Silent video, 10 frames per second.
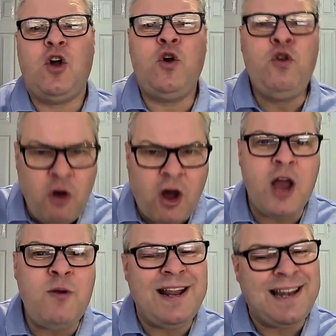who not
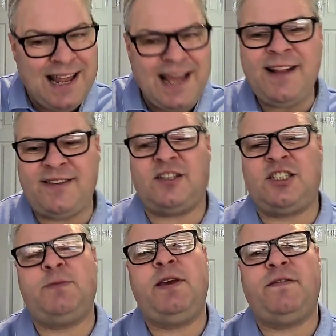only leads us
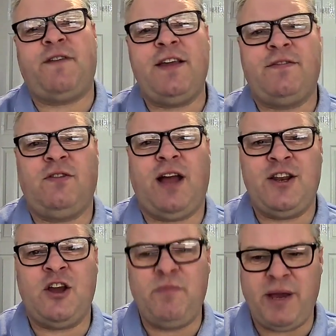to be faithful
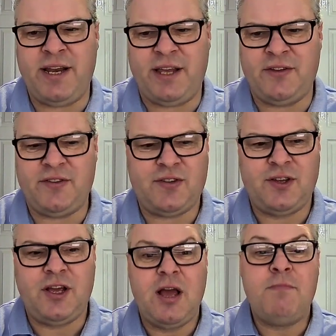and obedient,
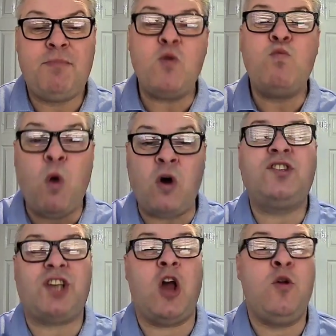but
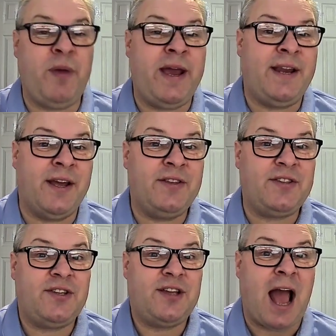was
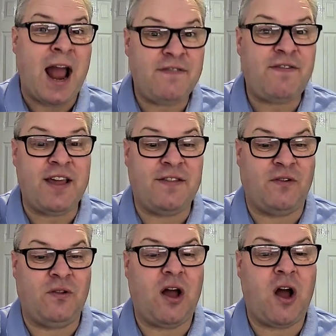obedient and
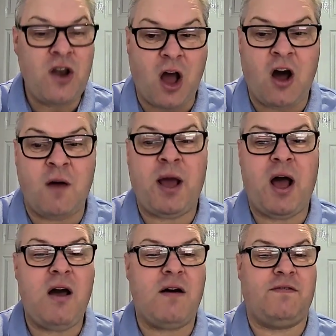faithful on our
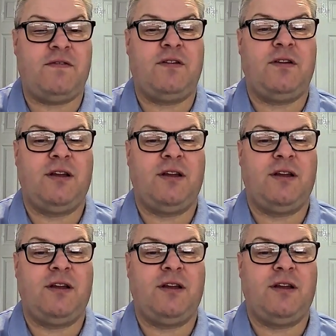behalf.